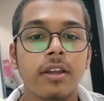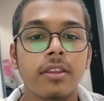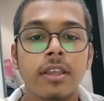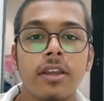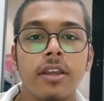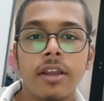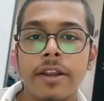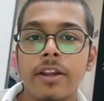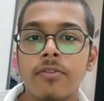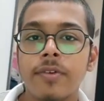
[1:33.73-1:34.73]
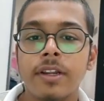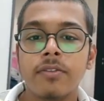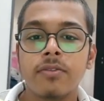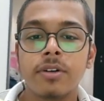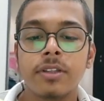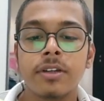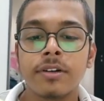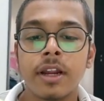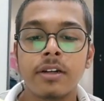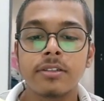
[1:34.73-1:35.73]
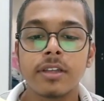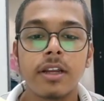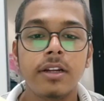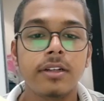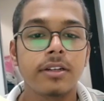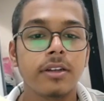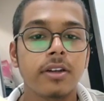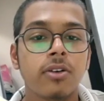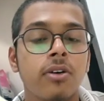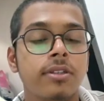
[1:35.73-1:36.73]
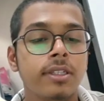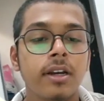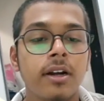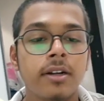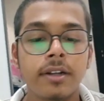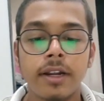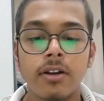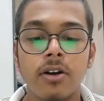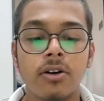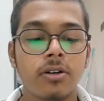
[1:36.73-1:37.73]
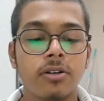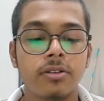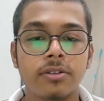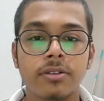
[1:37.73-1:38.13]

they end up waiting for their right side, causing a deadlock.